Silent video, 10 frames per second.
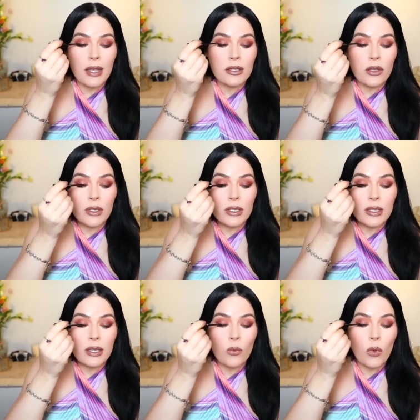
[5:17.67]
and so it
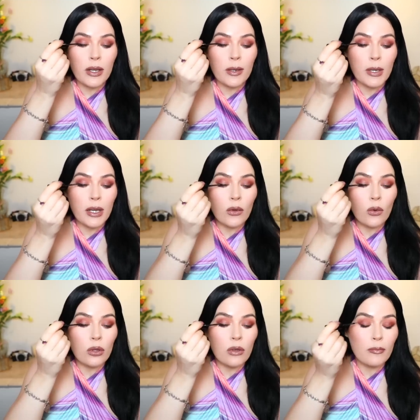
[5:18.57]
doesn't wind up getting
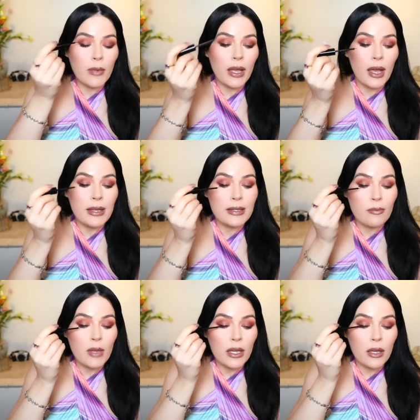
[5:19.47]
all over my eyes
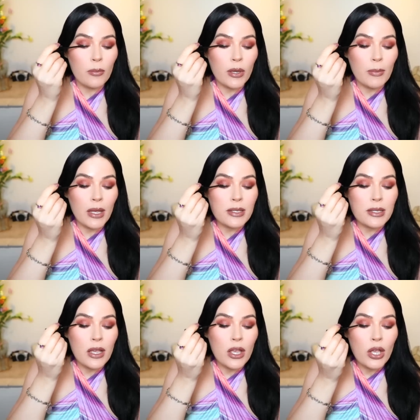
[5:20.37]
and making a big mess.